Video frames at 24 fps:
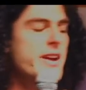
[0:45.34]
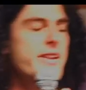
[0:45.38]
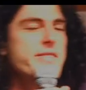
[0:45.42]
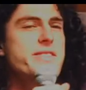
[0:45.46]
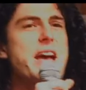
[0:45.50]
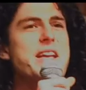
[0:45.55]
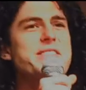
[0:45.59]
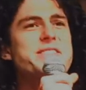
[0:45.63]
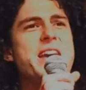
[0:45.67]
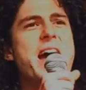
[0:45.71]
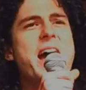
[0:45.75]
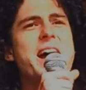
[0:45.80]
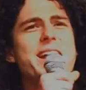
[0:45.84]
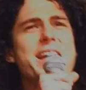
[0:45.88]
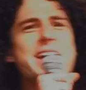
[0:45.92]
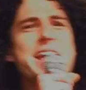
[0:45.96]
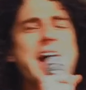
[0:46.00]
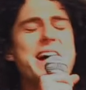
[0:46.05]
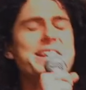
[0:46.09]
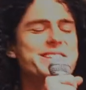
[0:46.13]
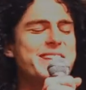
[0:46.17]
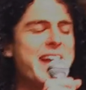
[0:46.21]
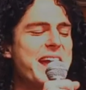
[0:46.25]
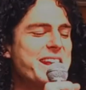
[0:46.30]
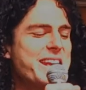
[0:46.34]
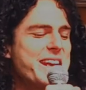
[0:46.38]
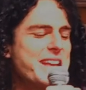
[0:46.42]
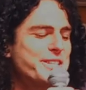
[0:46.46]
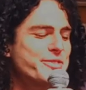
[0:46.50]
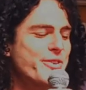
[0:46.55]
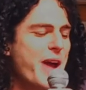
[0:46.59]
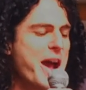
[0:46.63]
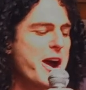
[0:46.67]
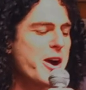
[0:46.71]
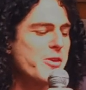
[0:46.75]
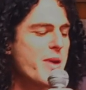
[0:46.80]
They're telling us that
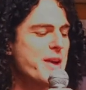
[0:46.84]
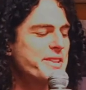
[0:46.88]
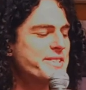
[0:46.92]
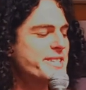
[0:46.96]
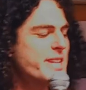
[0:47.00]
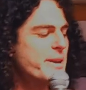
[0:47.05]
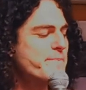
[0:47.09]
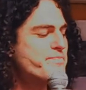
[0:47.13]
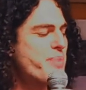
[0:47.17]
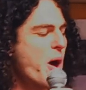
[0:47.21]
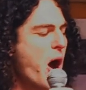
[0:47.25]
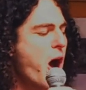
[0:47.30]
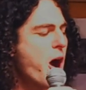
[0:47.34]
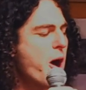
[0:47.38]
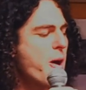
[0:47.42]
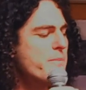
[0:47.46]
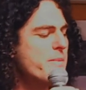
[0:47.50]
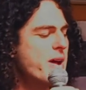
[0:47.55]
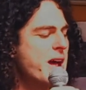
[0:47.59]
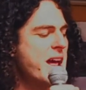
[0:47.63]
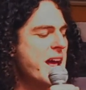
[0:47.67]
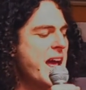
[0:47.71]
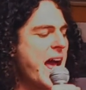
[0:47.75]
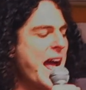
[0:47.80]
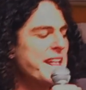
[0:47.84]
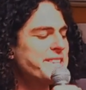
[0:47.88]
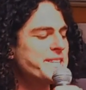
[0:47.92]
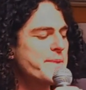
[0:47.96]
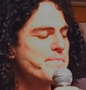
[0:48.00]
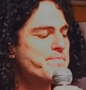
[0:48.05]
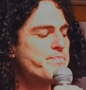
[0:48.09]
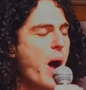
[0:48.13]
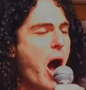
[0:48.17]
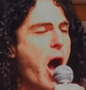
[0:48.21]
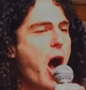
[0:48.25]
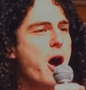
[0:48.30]
Israel wants to bomb and
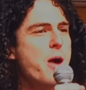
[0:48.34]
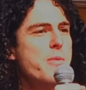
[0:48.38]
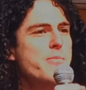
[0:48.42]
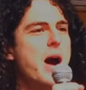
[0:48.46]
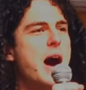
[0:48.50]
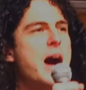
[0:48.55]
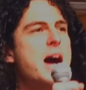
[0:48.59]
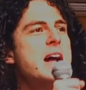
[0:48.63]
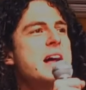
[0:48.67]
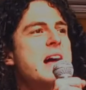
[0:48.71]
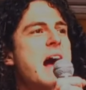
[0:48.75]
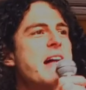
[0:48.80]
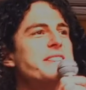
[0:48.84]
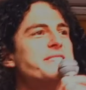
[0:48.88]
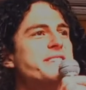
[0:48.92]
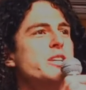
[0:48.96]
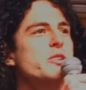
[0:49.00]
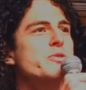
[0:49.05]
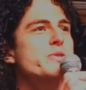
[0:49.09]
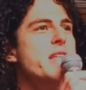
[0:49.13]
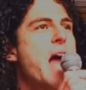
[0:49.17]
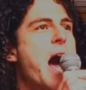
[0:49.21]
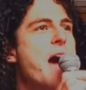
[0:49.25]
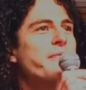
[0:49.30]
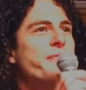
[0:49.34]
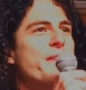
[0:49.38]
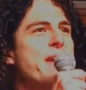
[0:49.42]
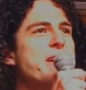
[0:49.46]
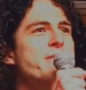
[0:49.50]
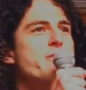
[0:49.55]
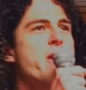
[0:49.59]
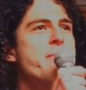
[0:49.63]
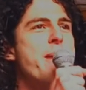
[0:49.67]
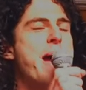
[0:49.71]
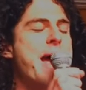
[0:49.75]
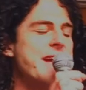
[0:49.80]
to bomb until
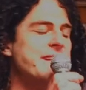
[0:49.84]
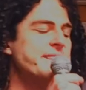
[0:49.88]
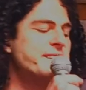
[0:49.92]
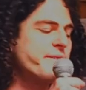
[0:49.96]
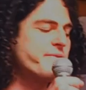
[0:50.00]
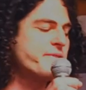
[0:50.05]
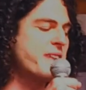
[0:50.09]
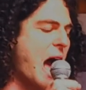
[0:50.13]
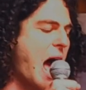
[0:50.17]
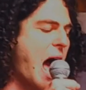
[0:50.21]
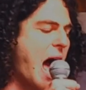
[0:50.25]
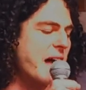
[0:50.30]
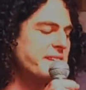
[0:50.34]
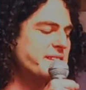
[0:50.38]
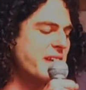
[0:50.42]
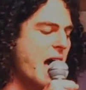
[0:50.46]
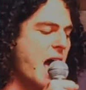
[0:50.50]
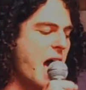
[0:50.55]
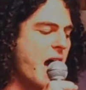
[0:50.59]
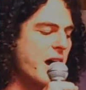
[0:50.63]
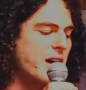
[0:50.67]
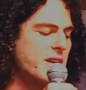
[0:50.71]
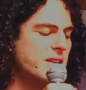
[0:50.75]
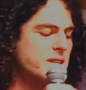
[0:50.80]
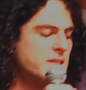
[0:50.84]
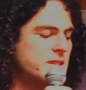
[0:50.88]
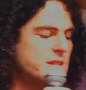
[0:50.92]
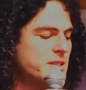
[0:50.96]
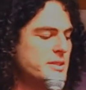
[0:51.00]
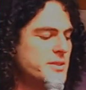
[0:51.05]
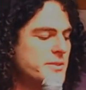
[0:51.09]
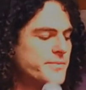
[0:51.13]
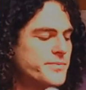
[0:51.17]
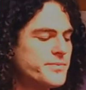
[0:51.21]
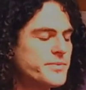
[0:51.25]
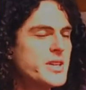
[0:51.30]
nothing remains of Gaza.
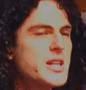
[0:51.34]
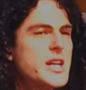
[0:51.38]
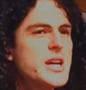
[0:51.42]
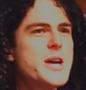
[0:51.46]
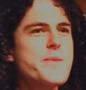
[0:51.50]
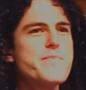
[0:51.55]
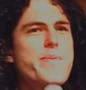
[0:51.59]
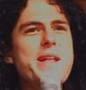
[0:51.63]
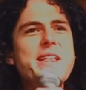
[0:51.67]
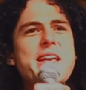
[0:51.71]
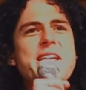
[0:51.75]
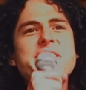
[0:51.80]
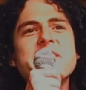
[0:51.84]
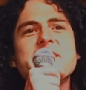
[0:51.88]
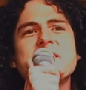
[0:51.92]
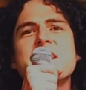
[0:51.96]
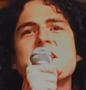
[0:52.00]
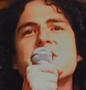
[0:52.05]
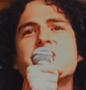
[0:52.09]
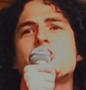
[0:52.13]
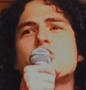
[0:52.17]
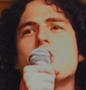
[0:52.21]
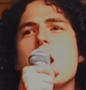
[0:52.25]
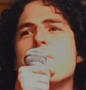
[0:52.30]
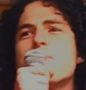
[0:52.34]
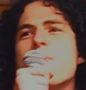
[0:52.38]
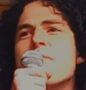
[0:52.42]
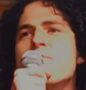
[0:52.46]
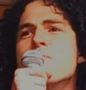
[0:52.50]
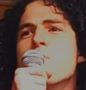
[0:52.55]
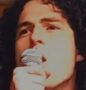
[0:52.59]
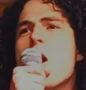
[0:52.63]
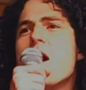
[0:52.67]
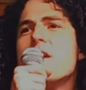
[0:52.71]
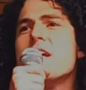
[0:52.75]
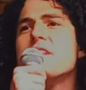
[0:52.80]
And this is a strip of
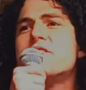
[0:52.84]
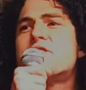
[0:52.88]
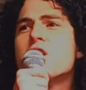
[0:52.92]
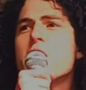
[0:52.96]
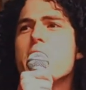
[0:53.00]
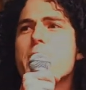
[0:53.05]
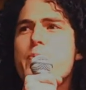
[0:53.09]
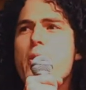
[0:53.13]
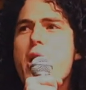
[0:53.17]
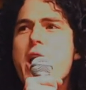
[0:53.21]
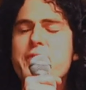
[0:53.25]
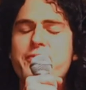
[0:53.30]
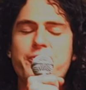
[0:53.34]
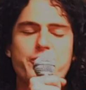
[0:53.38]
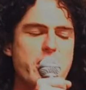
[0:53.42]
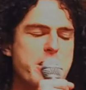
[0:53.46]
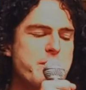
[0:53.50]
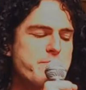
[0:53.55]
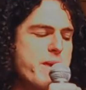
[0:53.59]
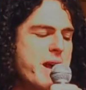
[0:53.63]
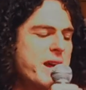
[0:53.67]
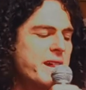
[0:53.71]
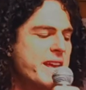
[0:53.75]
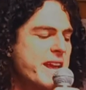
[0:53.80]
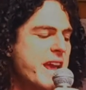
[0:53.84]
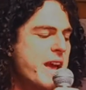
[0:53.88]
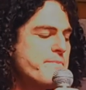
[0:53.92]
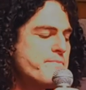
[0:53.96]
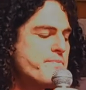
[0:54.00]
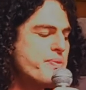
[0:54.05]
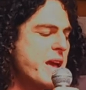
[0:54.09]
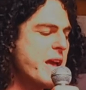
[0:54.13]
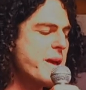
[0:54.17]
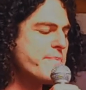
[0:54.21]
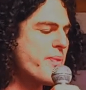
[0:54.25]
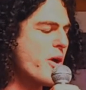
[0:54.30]
more than 2.3 million
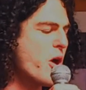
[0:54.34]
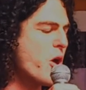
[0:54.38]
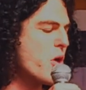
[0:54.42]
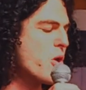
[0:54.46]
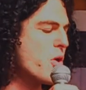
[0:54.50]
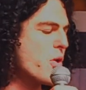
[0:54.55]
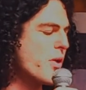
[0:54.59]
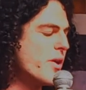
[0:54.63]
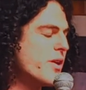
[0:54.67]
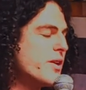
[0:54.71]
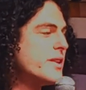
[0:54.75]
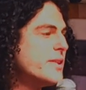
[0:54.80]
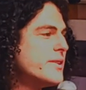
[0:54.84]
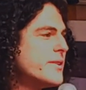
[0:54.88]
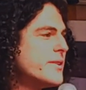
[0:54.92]
people.